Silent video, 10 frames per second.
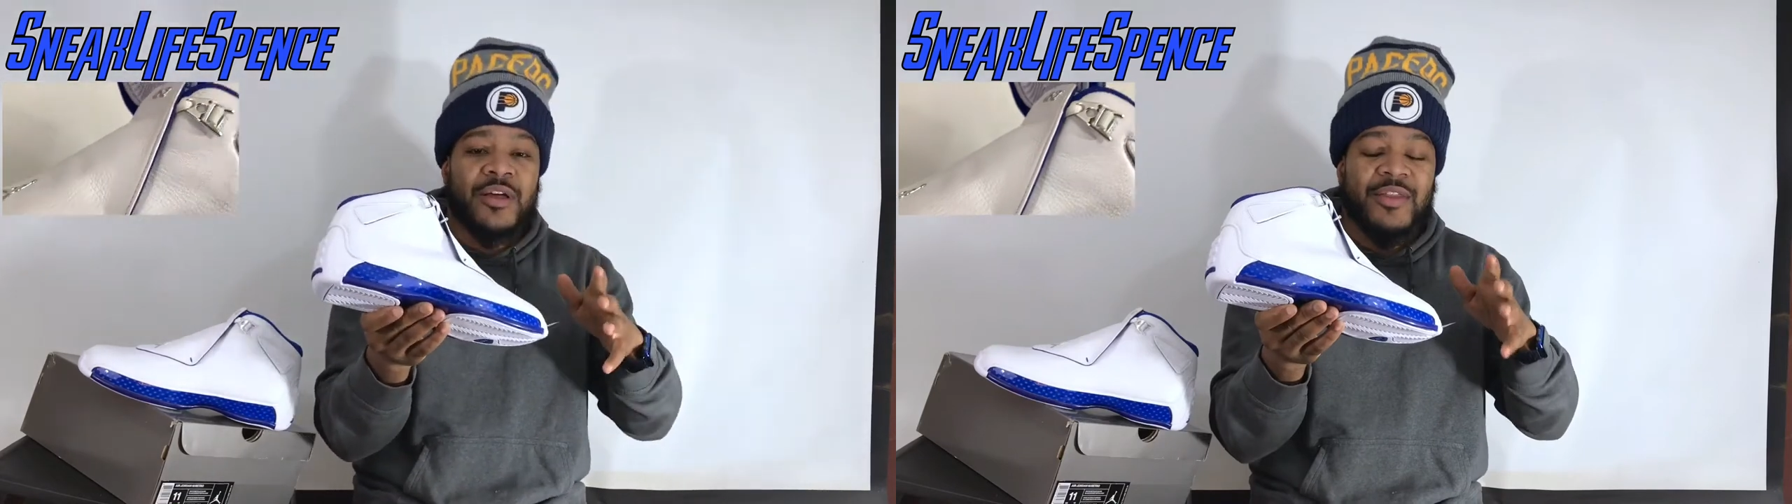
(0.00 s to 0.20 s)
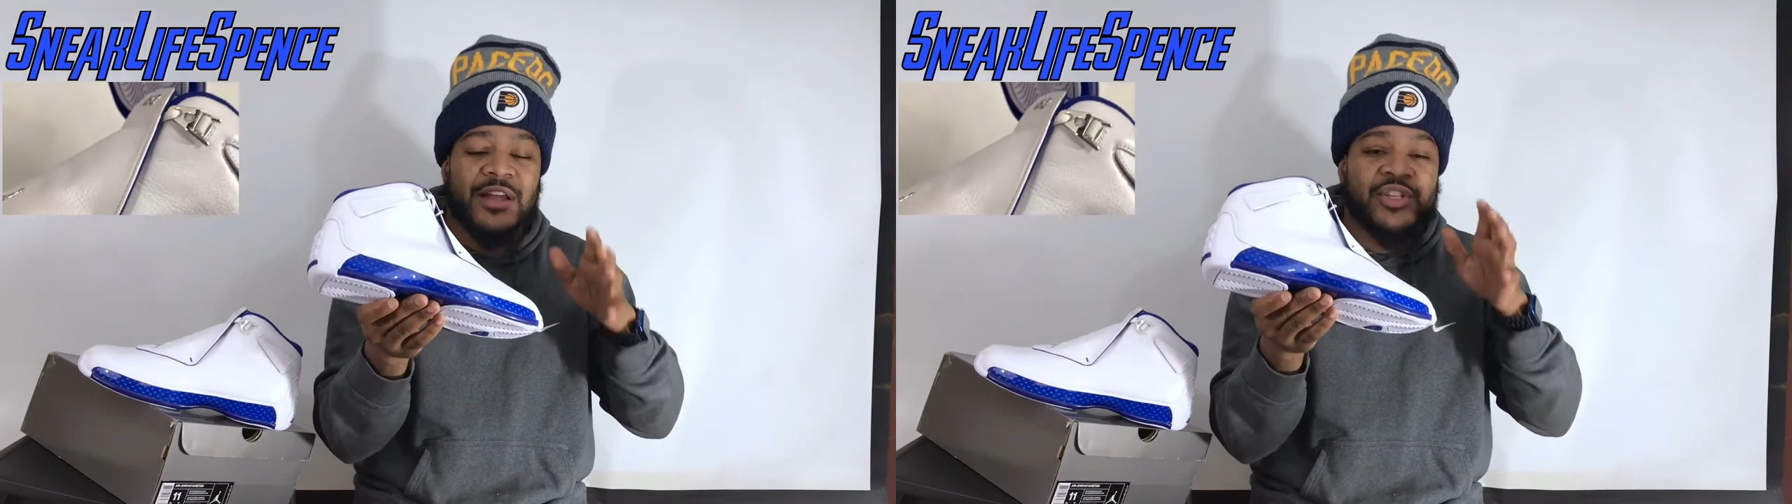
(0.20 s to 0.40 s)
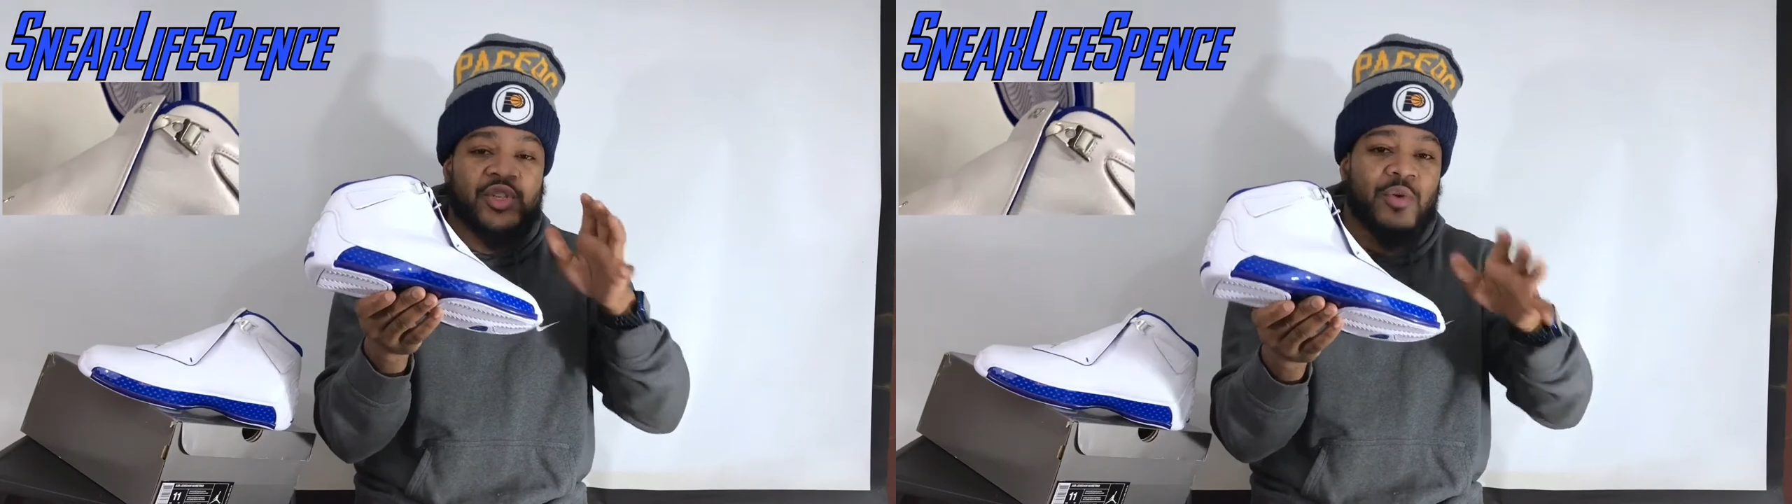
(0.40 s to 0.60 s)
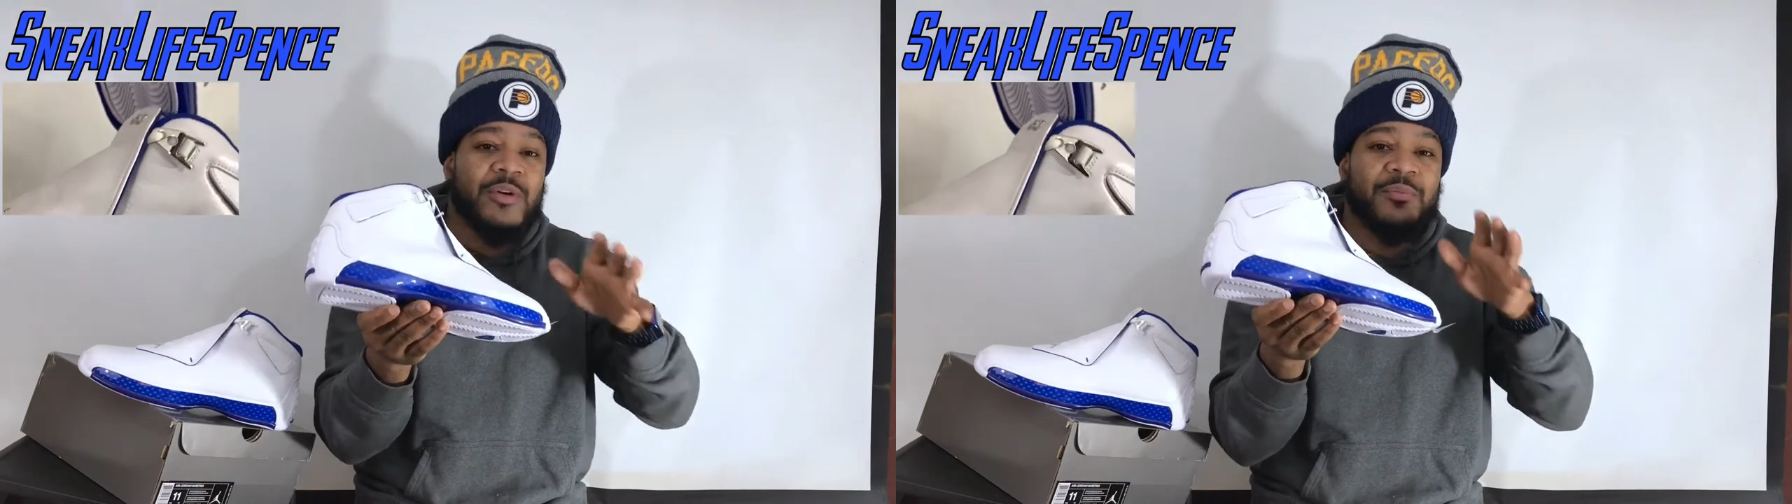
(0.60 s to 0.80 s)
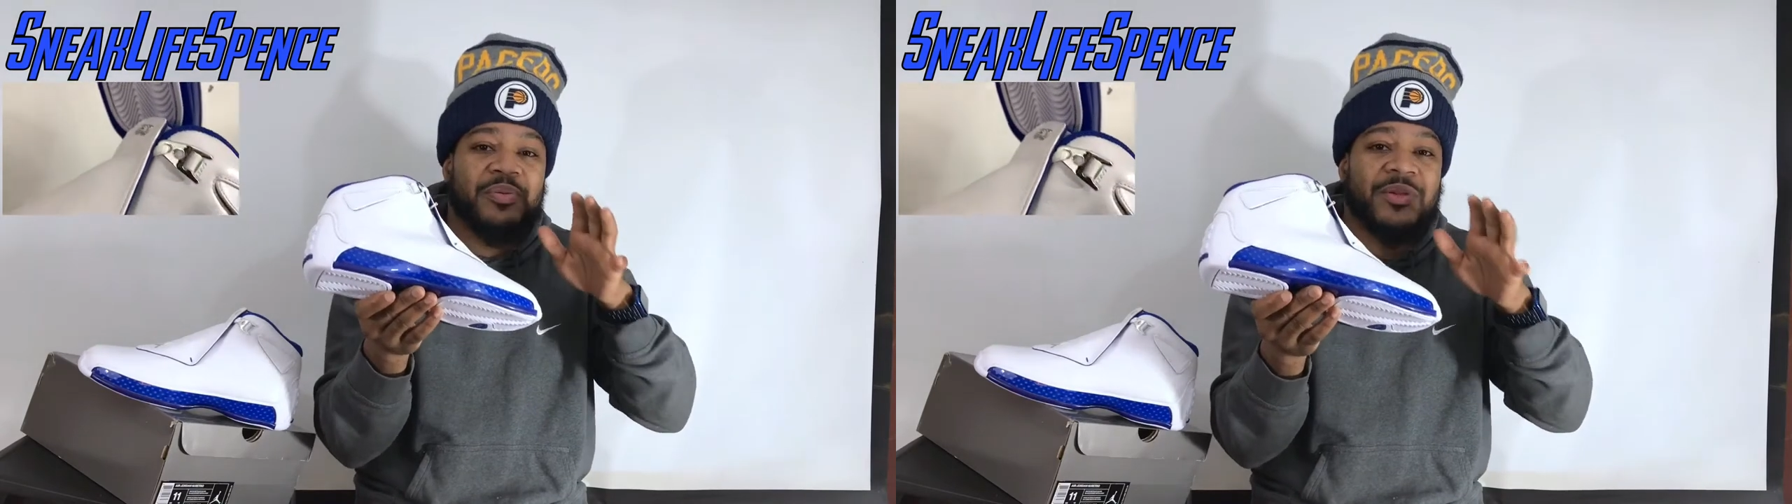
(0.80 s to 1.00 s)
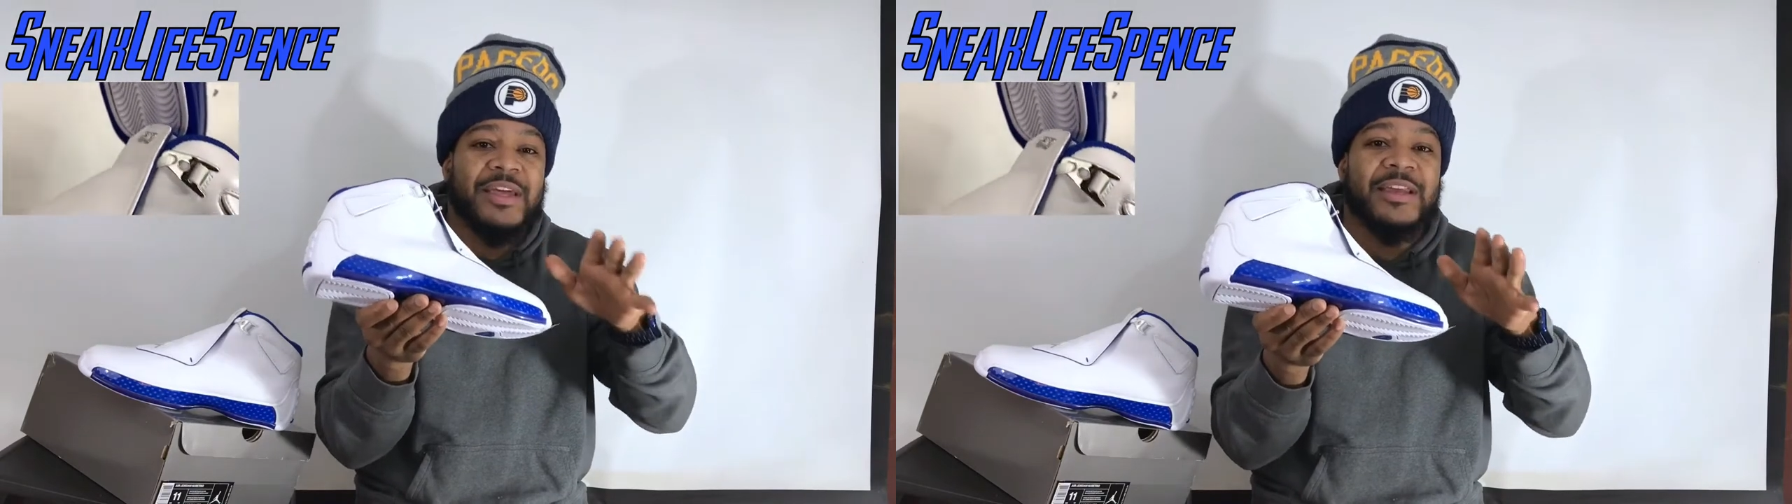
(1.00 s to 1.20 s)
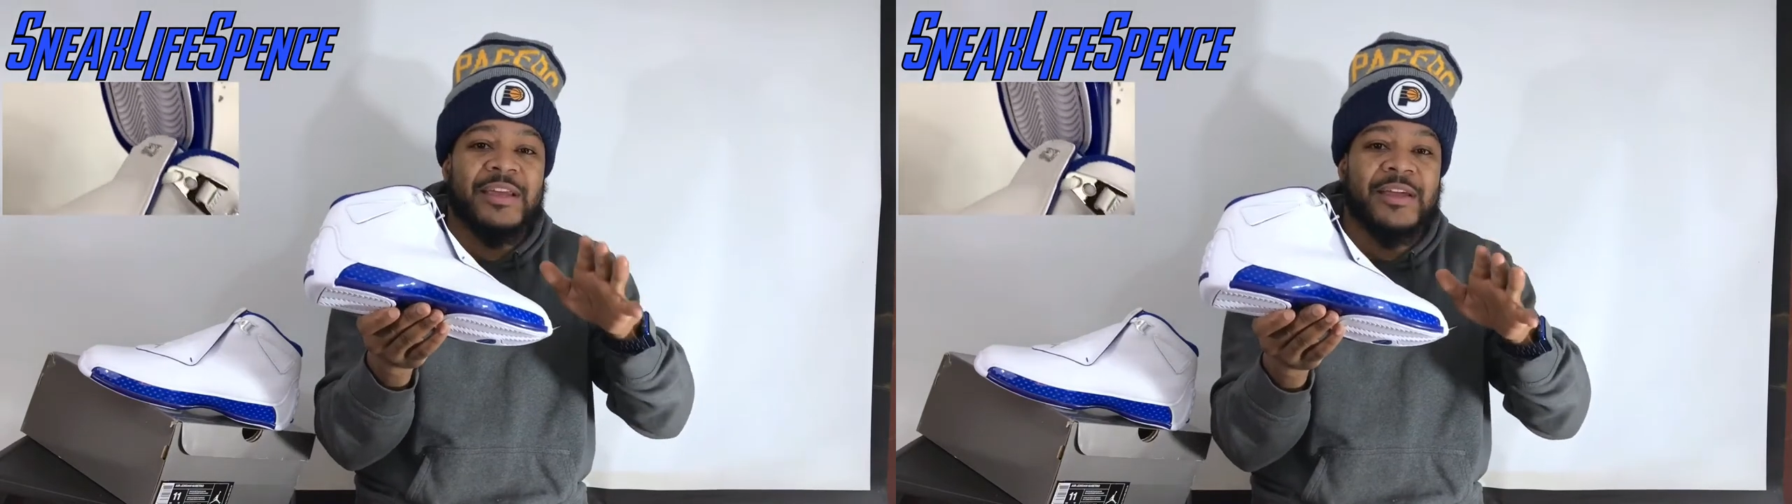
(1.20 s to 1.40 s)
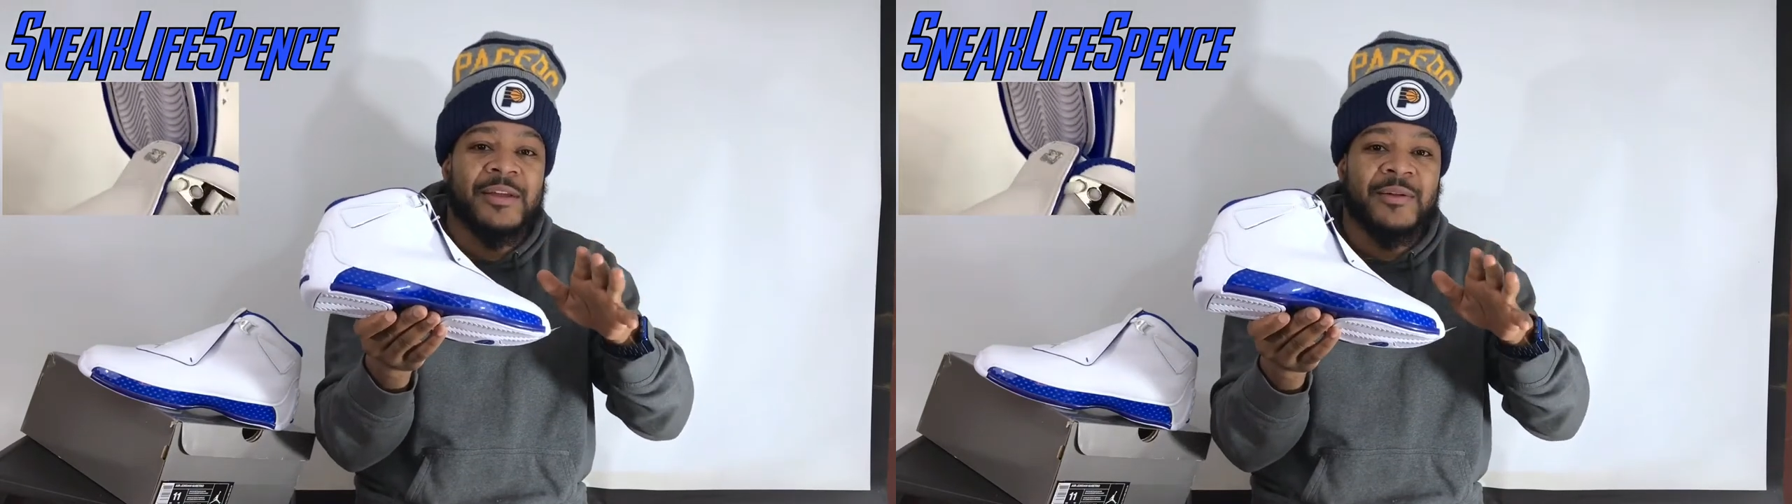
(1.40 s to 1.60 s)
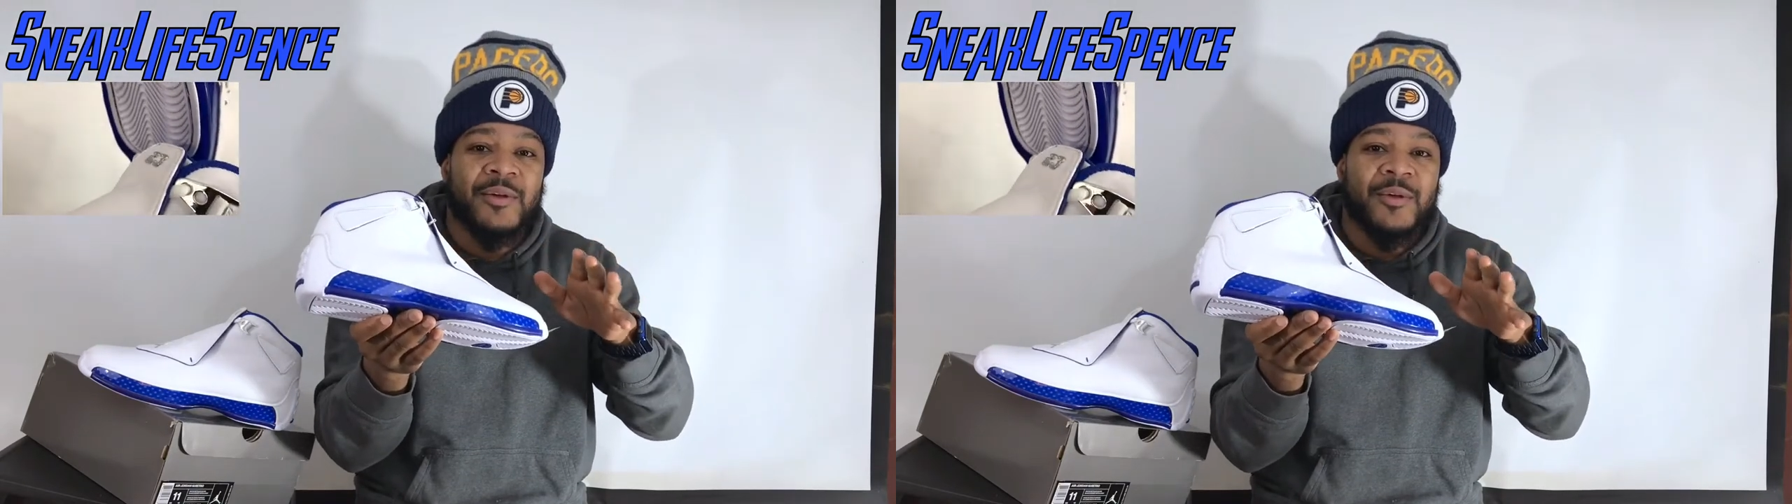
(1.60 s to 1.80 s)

that Jordan played in